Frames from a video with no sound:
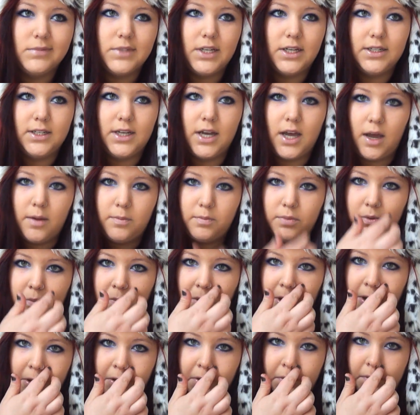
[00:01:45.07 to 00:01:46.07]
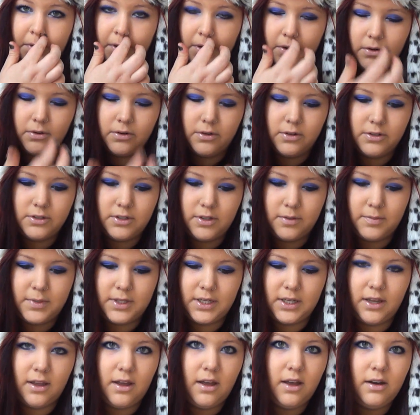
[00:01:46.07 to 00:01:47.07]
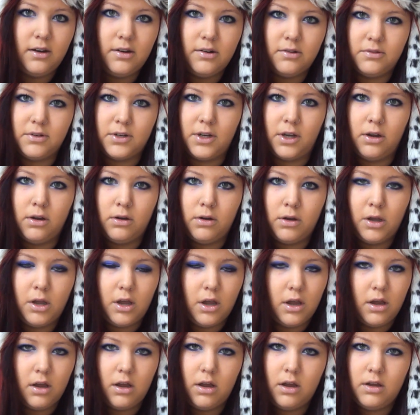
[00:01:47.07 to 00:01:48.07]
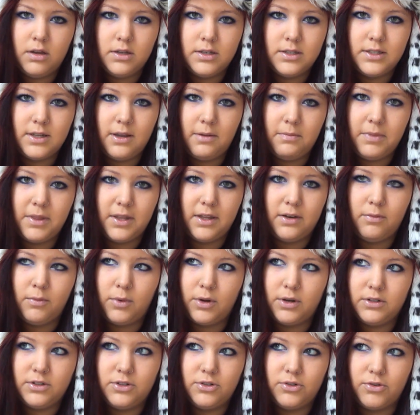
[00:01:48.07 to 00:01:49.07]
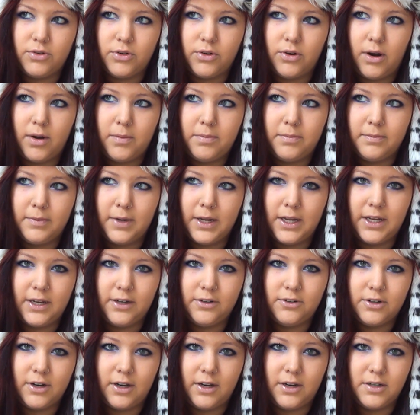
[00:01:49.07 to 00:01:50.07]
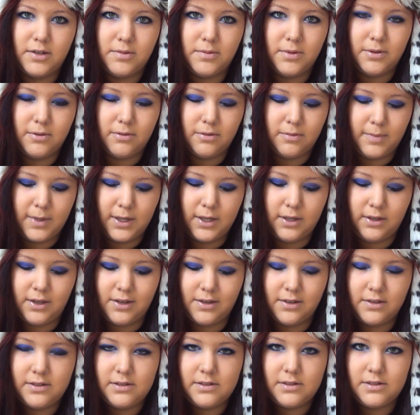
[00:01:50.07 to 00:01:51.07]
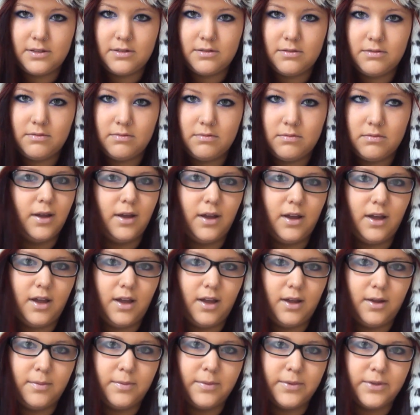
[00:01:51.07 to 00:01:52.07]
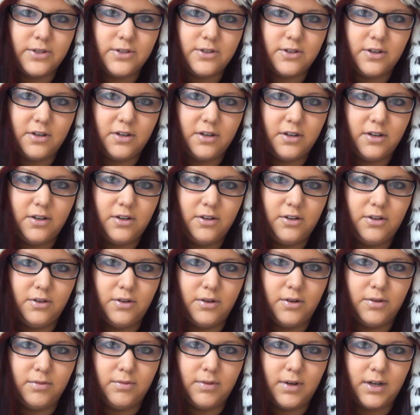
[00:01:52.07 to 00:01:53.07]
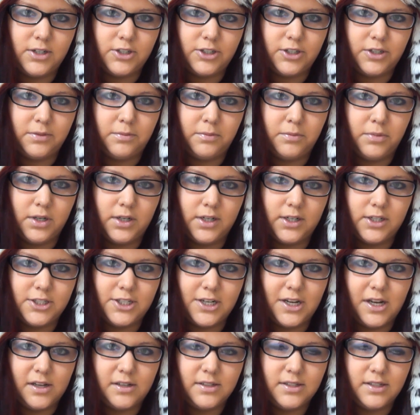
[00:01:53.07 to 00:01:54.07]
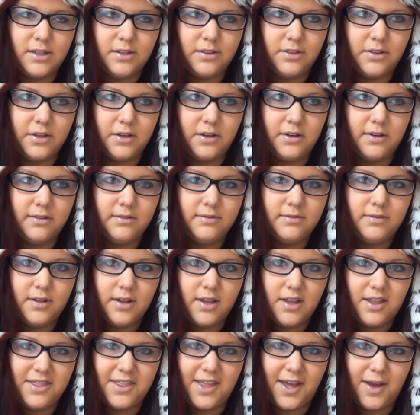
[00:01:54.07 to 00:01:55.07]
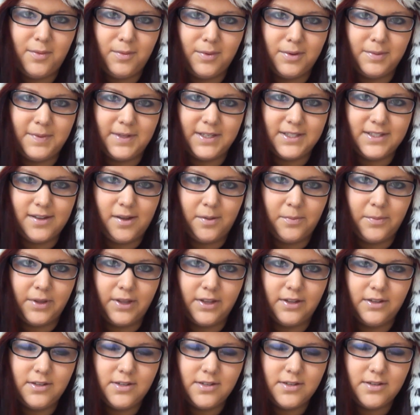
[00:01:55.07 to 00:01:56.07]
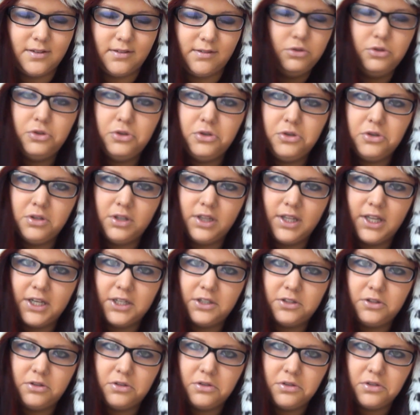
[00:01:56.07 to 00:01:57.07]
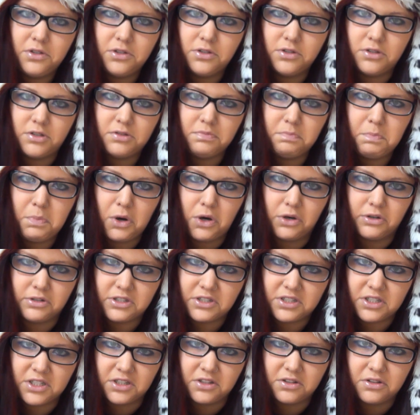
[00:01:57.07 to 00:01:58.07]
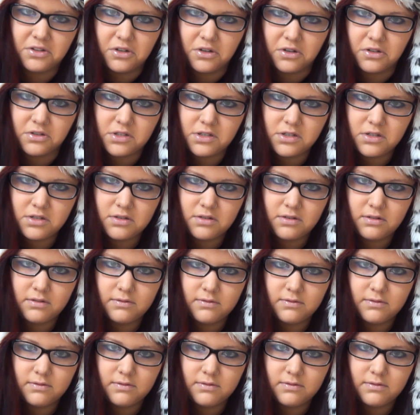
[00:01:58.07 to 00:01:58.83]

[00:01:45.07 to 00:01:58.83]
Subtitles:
a cop would be on the road or something. I don't know. Something would screw up my trying to be rebellious. I almost started to do a Russian-British accent there. That would be something else. Do you like to use Post-it notes?